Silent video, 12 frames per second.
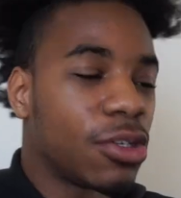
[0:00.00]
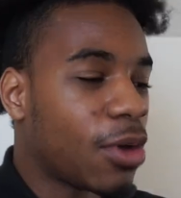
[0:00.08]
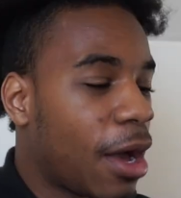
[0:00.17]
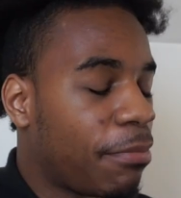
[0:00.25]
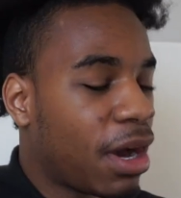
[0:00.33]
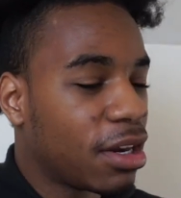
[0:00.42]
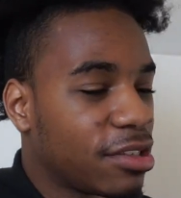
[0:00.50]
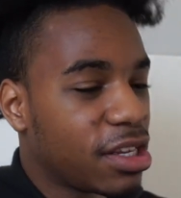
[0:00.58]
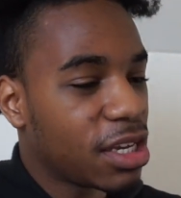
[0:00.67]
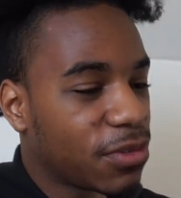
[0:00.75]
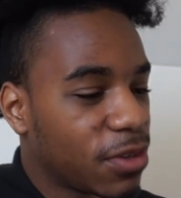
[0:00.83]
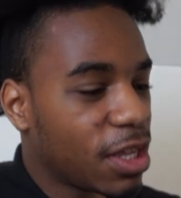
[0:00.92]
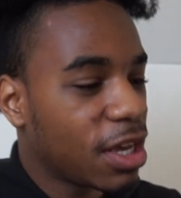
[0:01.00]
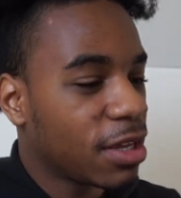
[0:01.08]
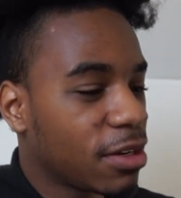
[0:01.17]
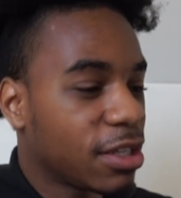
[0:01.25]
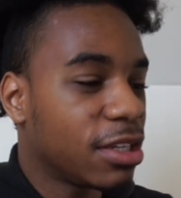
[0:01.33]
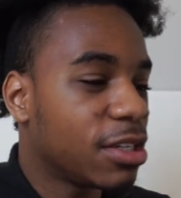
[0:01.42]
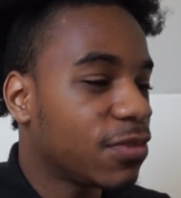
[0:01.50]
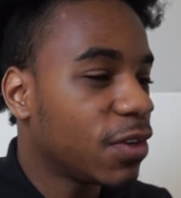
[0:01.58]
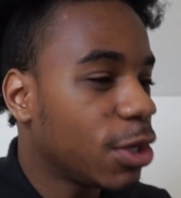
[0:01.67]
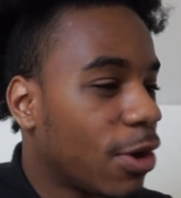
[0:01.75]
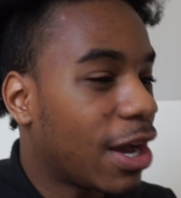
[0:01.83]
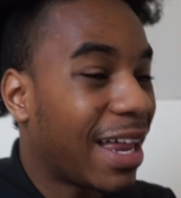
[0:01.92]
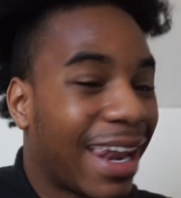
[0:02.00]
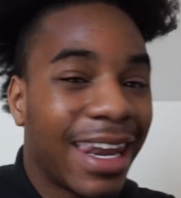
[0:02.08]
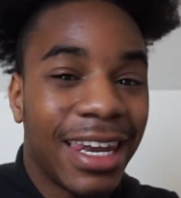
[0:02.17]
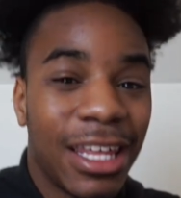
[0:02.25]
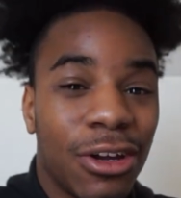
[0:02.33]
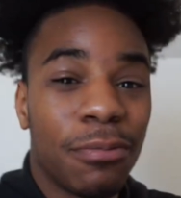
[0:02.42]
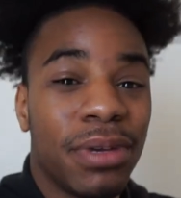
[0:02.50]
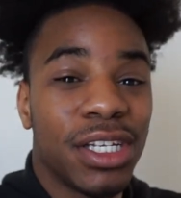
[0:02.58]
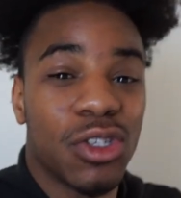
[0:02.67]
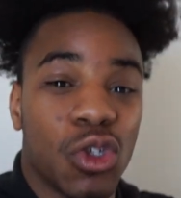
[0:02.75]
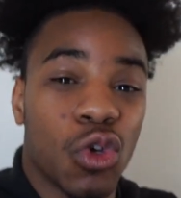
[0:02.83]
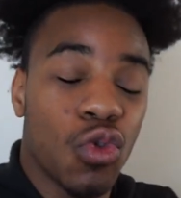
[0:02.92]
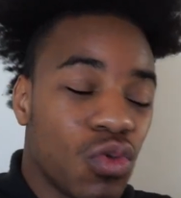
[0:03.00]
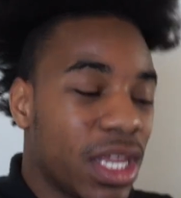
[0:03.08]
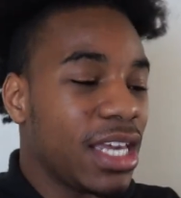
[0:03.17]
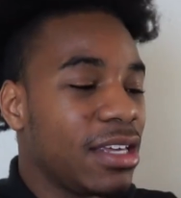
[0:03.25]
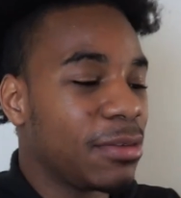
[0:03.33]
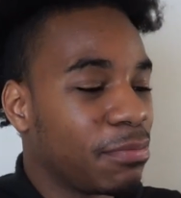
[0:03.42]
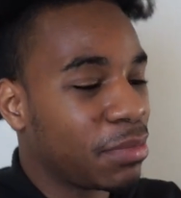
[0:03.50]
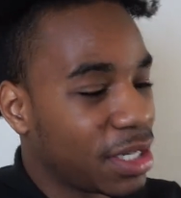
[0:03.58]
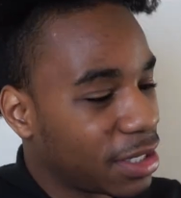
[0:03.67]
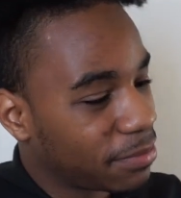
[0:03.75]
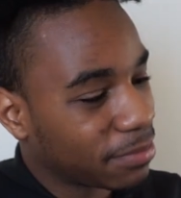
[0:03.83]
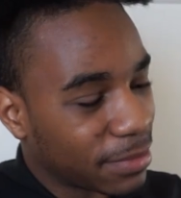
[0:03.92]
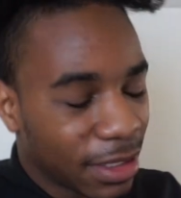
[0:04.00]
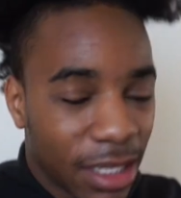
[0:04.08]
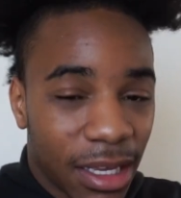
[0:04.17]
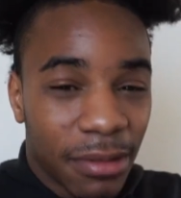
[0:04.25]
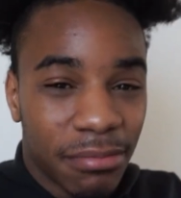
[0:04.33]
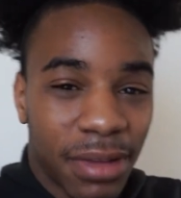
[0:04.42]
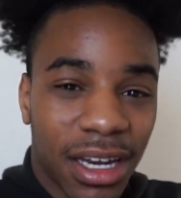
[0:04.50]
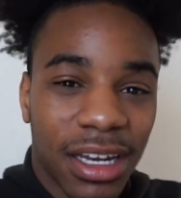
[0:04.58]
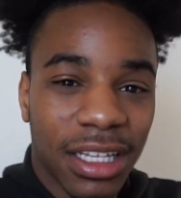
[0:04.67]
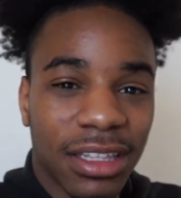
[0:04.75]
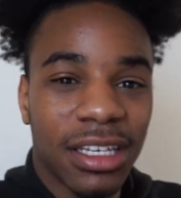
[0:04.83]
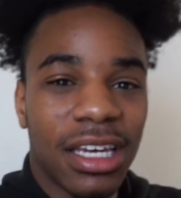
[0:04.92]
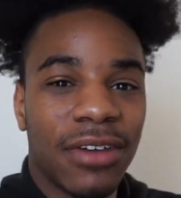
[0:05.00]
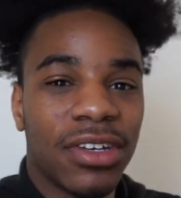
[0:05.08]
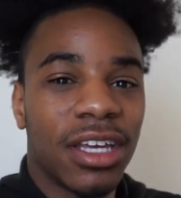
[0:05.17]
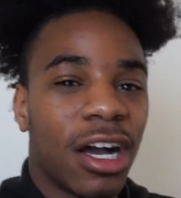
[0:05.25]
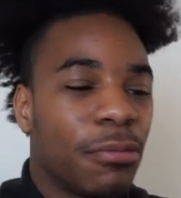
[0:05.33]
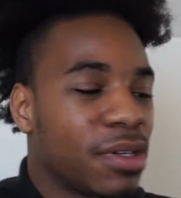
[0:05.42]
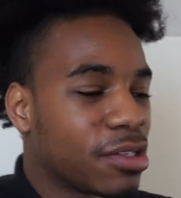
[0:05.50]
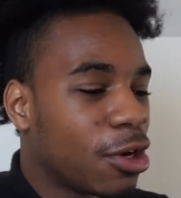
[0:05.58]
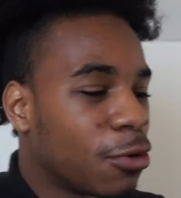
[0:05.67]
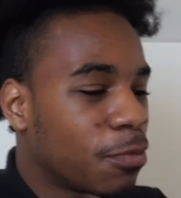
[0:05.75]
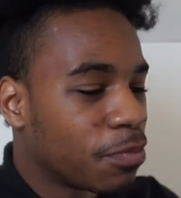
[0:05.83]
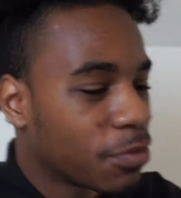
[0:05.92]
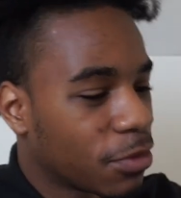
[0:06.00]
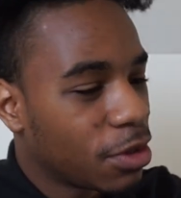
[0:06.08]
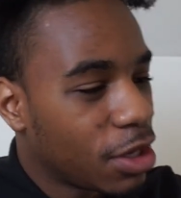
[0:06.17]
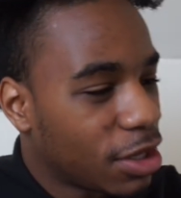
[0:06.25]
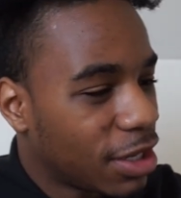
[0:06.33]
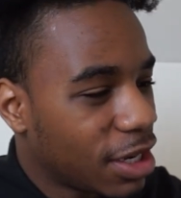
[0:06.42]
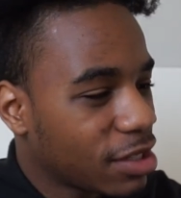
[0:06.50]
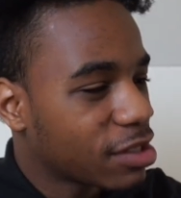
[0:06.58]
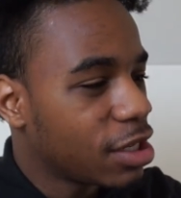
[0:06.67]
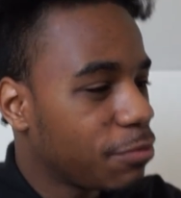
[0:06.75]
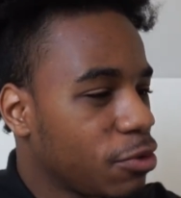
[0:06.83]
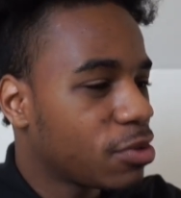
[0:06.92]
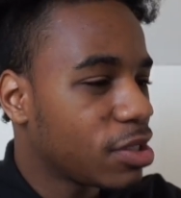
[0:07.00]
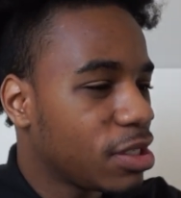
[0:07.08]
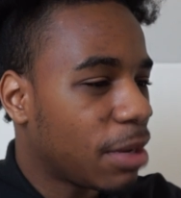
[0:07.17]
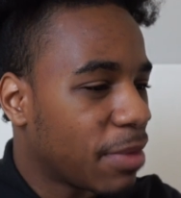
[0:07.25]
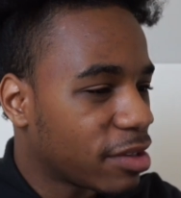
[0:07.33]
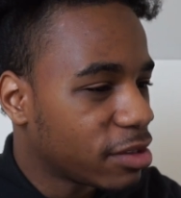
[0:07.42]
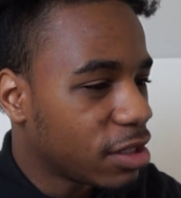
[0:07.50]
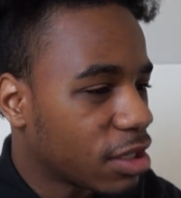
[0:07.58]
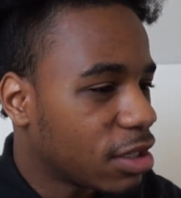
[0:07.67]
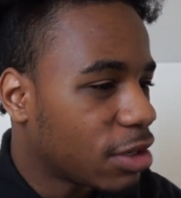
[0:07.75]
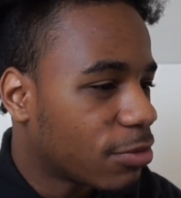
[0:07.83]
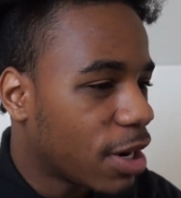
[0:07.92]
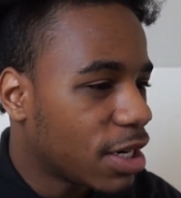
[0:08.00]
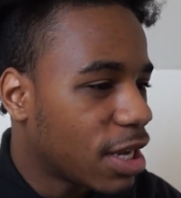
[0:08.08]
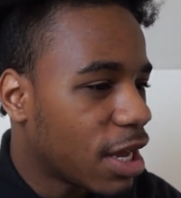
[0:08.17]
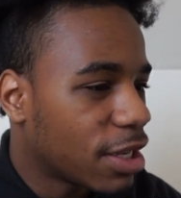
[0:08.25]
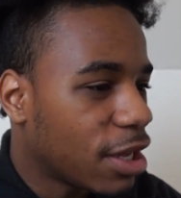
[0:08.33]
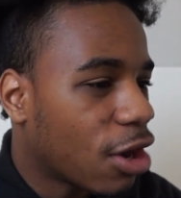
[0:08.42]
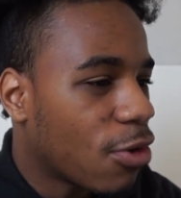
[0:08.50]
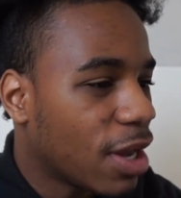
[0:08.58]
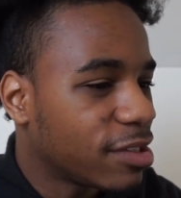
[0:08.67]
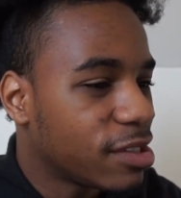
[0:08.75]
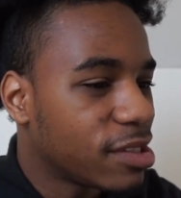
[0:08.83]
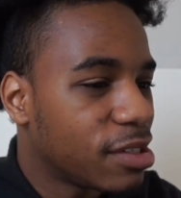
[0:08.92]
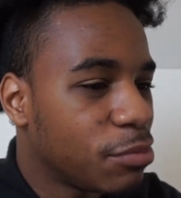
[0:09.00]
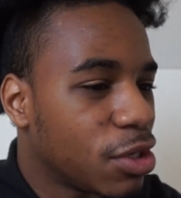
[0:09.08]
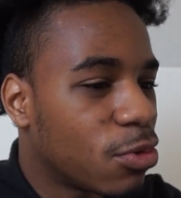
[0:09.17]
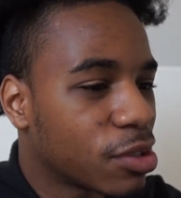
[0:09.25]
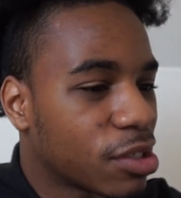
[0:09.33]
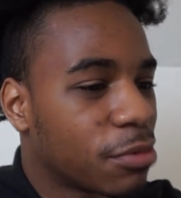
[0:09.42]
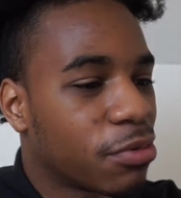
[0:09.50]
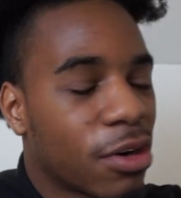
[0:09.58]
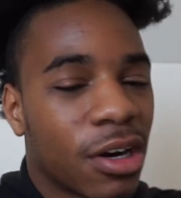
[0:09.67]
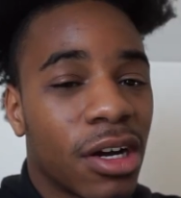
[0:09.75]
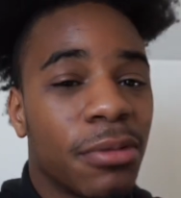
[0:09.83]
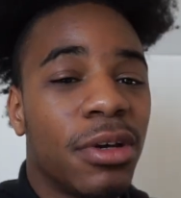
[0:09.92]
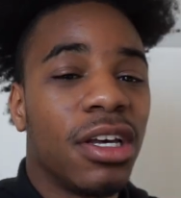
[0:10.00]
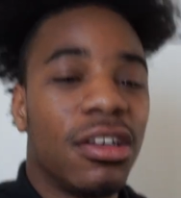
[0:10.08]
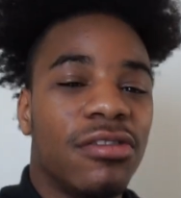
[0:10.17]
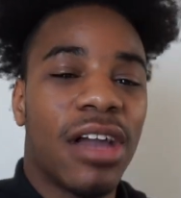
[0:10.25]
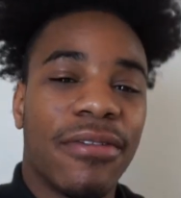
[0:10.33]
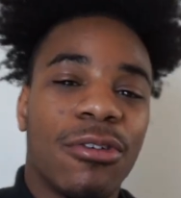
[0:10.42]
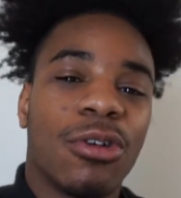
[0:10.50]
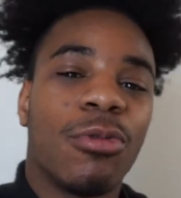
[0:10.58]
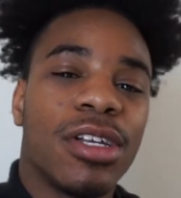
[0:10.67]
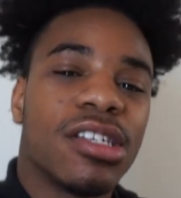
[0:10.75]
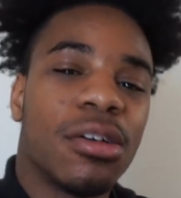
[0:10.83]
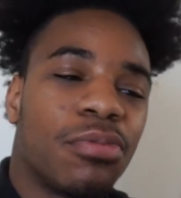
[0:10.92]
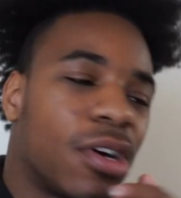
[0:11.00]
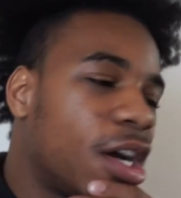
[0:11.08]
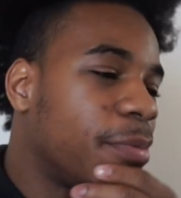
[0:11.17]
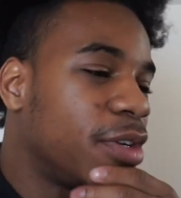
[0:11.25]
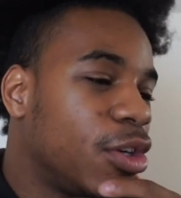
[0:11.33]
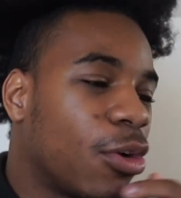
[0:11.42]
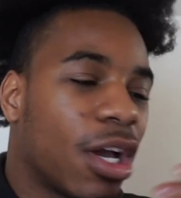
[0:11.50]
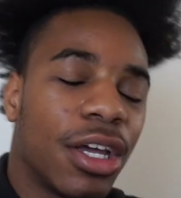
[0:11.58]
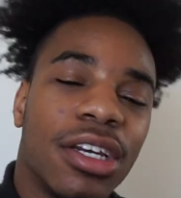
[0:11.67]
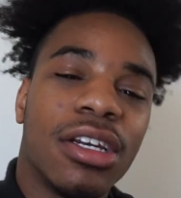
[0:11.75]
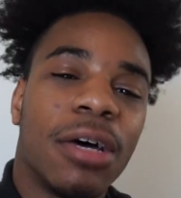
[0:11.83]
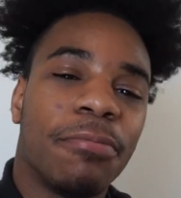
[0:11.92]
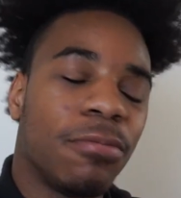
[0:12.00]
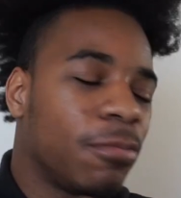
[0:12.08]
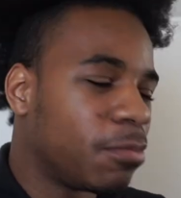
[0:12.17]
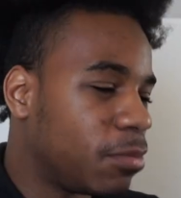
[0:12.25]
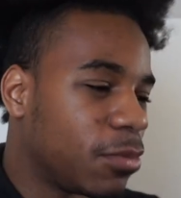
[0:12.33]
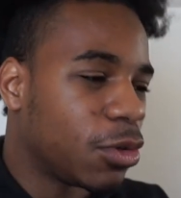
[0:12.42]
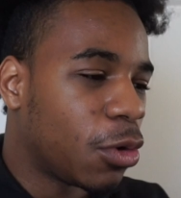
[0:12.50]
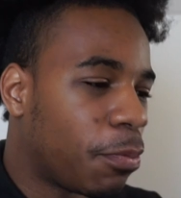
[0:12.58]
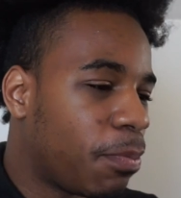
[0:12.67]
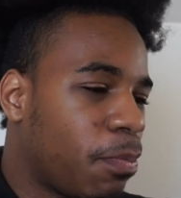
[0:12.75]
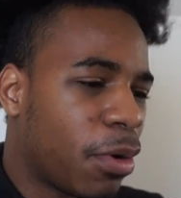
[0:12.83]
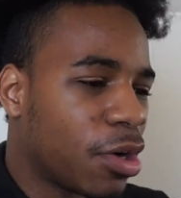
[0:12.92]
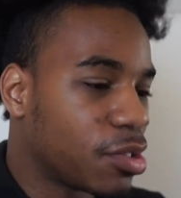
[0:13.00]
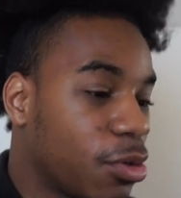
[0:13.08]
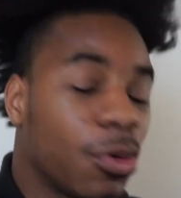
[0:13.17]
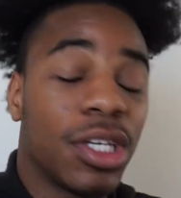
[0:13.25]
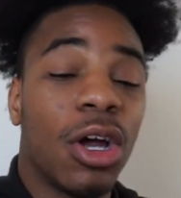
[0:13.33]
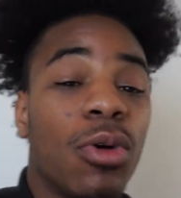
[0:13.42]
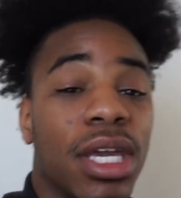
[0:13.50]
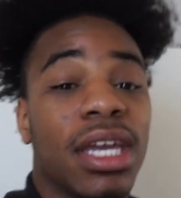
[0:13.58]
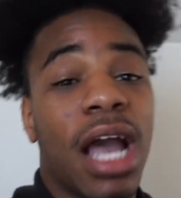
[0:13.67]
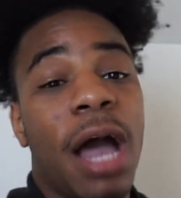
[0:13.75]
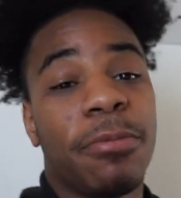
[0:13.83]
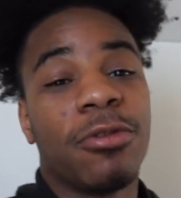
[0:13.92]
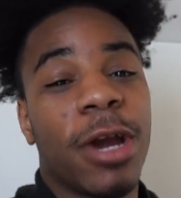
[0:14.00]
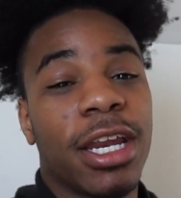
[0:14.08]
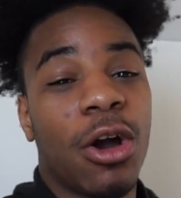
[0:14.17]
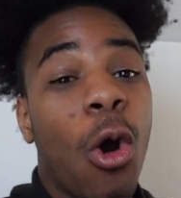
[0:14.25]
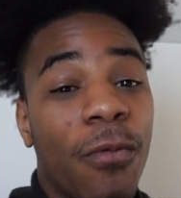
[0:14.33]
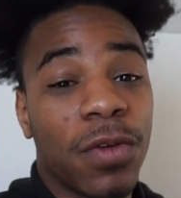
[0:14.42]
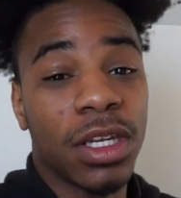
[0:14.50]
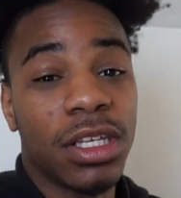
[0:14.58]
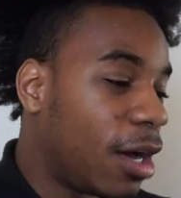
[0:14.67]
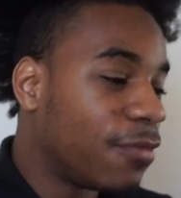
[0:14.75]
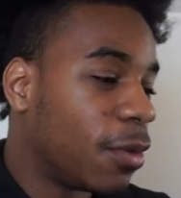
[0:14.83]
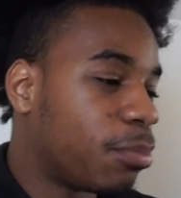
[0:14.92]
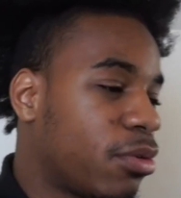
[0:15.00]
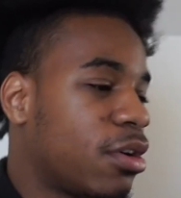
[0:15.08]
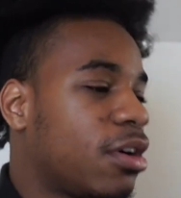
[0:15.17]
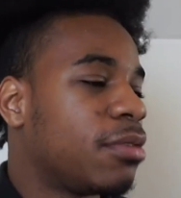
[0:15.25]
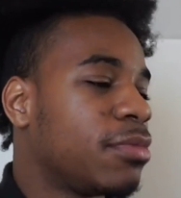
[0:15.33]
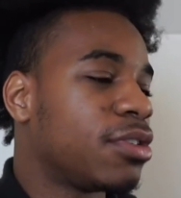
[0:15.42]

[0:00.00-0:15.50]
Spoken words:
So I apologize for that, getting this video out a little bit too late, but better late than never, y'all. But so, the next clip you see, I'm actually looking at it right now. Y'all gonna actually see me going to the prom, driving on the way to the prom, and, you know, cutting up, you know, parts so it don't get copyrighted, hopefully, of the prom.